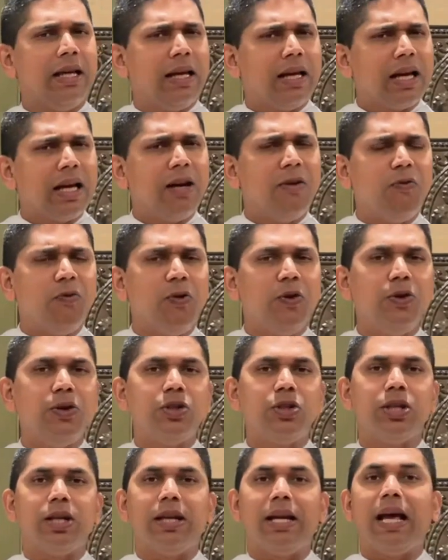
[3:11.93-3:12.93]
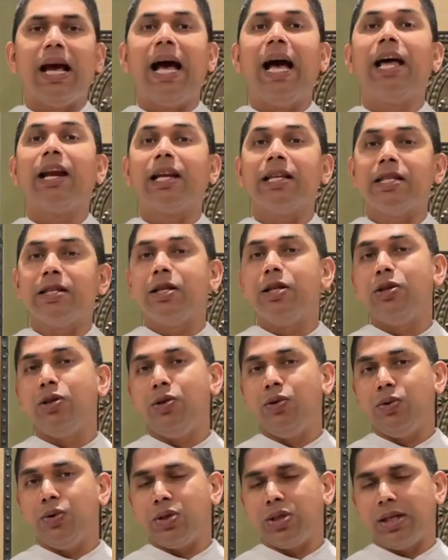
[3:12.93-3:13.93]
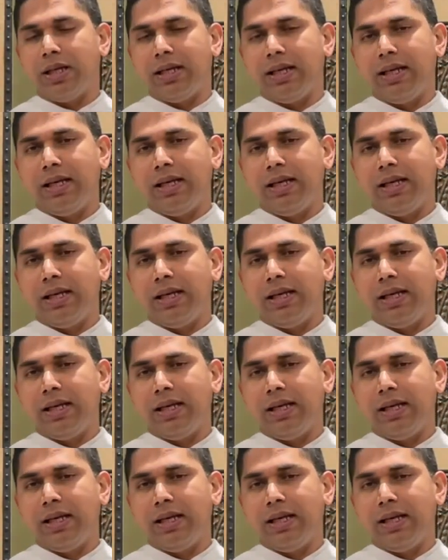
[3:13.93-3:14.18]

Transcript: conversion, and restitution.